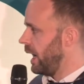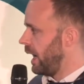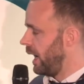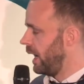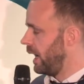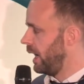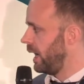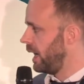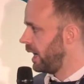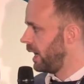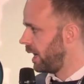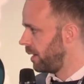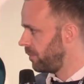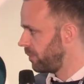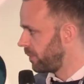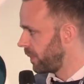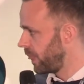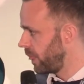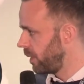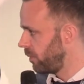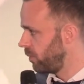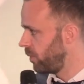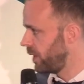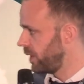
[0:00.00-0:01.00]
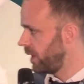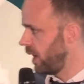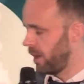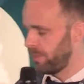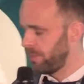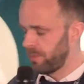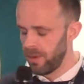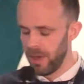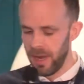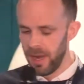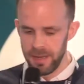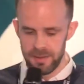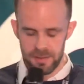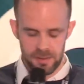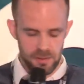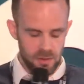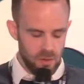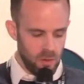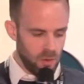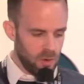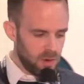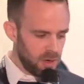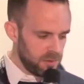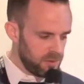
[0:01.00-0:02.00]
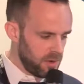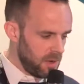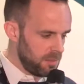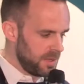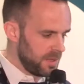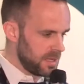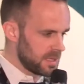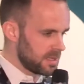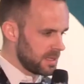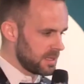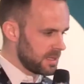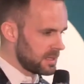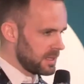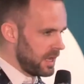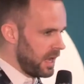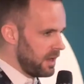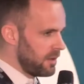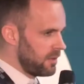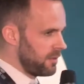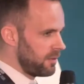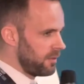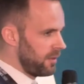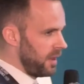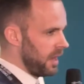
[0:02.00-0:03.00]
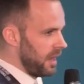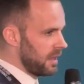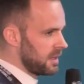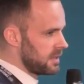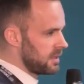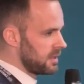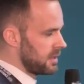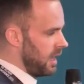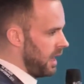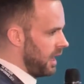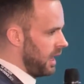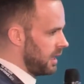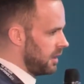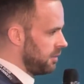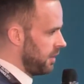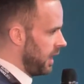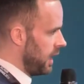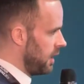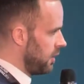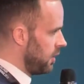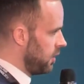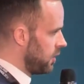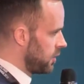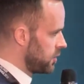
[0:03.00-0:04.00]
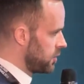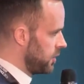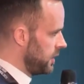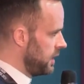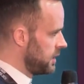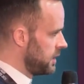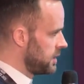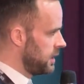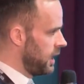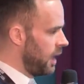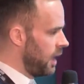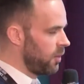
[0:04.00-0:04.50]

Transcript: Um, we operate core of our business out of France and the Benelux region,